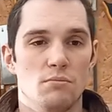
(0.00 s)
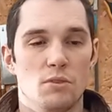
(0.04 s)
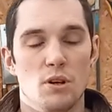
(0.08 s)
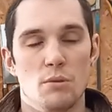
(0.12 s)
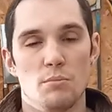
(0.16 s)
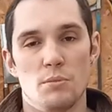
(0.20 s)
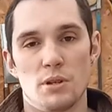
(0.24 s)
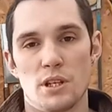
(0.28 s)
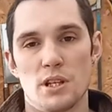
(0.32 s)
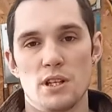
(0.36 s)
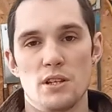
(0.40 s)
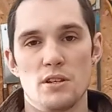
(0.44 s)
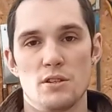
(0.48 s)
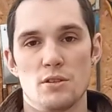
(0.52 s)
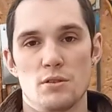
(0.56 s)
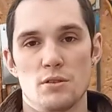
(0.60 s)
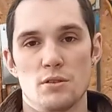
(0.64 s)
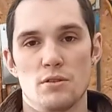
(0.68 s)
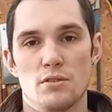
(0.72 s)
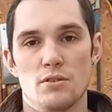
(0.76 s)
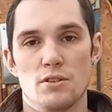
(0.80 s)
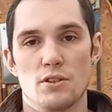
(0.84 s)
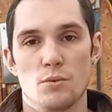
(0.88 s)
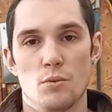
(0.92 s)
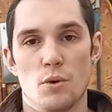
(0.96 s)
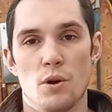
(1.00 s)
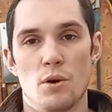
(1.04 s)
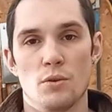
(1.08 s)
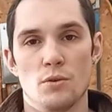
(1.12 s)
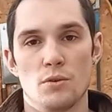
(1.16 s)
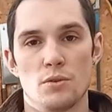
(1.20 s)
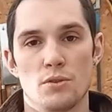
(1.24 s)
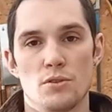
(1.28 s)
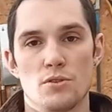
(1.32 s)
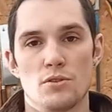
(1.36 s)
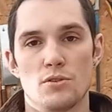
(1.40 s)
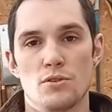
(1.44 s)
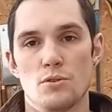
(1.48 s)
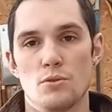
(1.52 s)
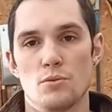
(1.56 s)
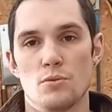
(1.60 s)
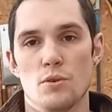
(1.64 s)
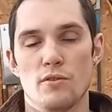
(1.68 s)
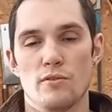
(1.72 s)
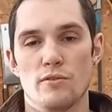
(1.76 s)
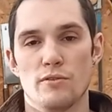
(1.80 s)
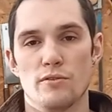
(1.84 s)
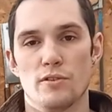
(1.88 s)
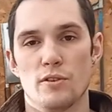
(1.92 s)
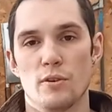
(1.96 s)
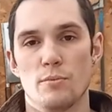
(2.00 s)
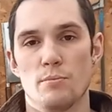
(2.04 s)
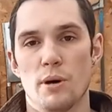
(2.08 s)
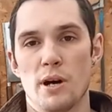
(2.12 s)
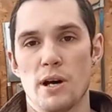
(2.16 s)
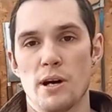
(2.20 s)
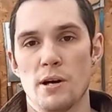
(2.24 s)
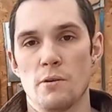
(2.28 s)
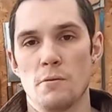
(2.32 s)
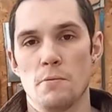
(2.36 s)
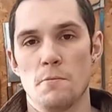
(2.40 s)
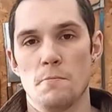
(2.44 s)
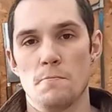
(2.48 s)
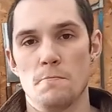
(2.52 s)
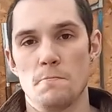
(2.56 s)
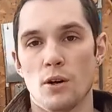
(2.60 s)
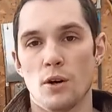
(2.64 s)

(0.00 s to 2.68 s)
Makita and DeWalt do one for about